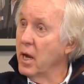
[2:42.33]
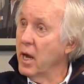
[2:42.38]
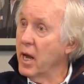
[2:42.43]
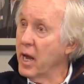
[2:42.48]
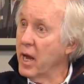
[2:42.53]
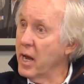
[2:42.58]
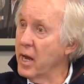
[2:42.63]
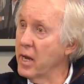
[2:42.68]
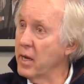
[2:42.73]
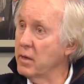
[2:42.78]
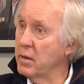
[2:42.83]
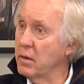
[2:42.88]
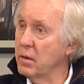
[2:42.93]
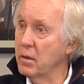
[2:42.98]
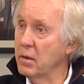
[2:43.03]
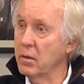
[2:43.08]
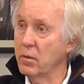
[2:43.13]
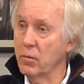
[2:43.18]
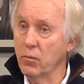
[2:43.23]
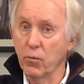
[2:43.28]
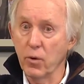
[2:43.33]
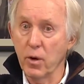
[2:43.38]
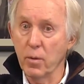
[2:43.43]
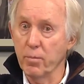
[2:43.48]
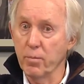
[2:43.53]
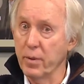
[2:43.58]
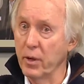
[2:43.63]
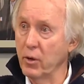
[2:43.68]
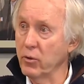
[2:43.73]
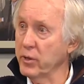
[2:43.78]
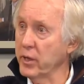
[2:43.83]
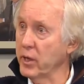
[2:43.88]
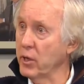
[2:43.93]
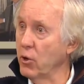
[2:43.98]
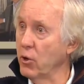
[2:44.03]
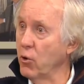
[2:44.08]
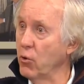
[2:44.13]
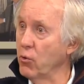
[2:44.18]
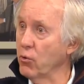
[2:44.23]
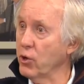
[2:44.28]
and we're building a
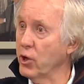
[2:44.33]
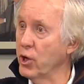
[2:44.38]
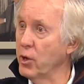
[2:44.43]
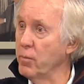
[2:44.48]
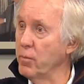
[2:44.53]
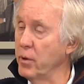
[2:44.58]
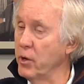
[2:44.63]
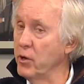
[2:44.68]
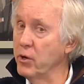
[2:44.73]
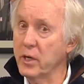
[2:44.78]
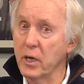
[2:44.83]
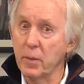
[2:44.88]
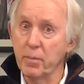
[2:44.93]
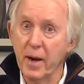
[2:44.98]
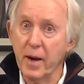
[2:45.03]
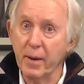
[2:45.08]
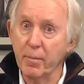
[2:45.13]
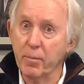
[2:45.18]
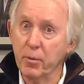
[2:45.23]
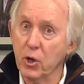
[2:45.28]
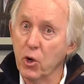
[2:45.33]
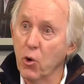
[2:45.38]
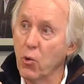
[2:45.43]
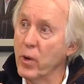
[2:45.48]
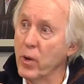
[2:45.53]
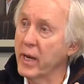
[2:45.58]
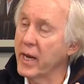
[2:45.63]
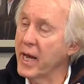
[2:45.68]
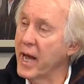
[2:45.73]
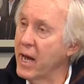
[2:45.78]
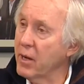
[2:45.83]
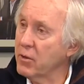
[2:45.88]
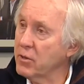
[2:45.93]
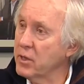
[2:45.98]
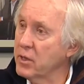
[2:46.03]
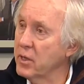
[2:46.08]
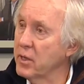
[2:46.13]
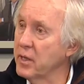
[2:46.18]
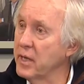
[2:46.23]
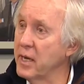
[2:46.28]
whole community by going out
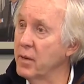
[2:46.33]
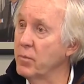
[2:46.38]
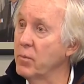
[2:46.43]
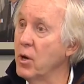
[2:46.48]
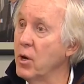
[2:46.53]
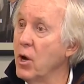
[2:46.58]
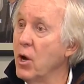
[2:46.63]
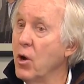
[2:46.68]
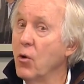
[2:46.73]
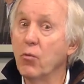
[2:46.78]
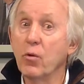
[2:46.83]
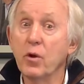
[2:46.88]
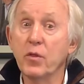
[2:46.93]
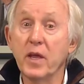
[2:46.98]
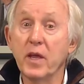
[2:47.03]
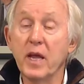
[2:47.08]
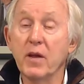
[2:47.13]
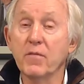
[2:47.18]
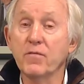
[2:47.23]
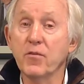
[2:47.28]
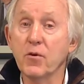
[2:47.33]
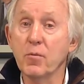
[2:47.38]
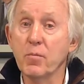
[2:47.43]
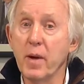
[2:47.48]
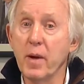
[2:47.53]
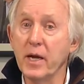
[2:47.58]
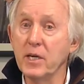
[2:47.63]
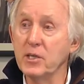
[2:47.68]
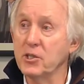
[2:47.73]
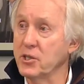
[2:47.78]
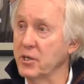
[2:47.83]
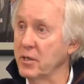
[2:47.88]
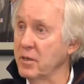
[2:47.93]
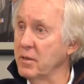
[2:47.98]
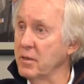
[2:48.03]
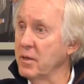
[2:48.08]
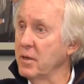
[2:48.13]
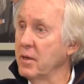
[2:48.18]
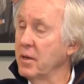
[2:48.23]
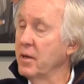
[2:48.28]
to them with information
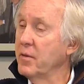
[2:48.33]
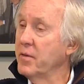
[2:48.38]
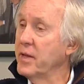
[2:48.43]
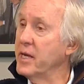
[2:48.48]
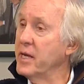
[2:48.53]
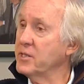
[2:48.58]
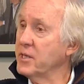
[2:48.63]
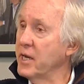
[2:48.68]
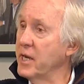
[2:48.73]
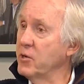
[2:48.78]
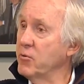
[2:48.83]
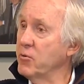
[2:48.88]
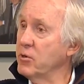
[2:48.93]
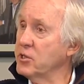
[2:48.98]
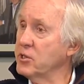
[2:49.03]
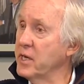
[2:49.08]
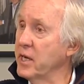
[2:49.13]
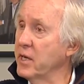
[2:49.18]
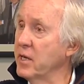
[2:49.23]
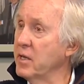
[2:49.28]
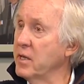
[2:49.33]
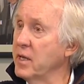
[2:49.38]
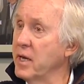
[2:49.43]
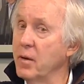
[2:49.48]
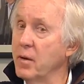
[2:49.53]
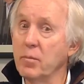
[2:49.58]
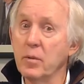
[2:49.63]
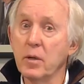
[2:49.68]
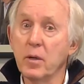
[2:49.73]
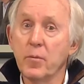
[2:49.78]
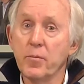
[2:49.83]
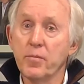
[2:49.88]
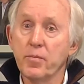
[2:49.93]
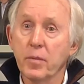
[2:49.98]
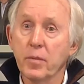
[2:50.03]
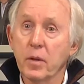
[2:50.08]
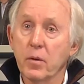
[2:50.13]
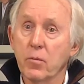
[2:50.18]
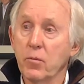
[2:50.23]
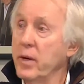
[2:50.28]
that's interesting to them.
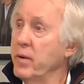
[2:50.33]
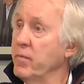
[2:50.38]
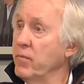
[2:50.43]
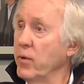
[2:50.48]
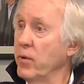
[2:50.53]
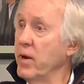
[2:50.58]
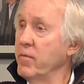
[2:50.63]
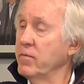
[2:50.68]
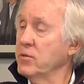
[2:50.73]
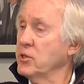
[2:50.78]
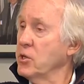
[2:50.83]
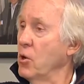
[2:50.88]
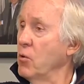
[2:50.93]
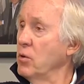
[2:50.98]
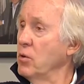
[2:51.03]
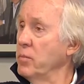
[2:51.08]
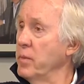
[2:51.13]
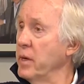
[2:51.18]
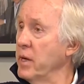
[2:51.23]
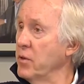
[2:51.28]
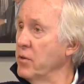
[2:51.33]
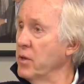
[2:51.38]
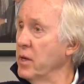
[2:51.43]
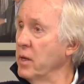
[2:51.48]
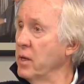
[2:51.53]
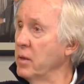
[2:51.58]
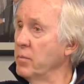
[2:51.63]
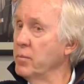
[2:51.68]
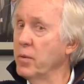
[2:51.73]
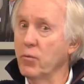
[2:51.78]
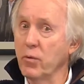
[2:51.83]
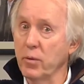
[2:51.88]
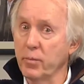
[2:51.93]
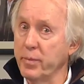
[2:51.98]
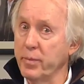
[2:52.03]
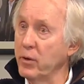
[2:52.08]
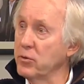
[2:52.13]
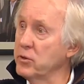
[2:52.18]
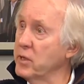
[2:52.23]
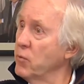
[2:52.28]
We haven't sold them anything, but we're
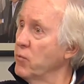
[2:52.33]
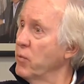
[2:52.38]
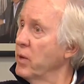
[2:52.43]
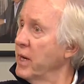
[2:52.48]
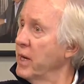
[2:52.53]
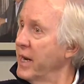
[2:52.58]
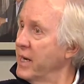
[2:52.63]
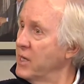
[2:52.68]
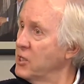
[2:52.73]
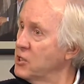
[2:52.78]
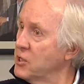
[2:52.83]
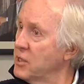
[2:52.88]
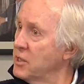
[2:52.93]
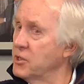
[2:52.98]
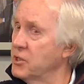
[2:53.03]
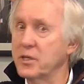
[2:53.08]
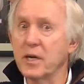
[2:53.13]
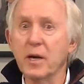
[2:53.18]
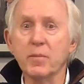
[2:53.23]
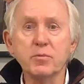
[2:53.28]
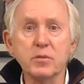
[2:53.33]
building relationships.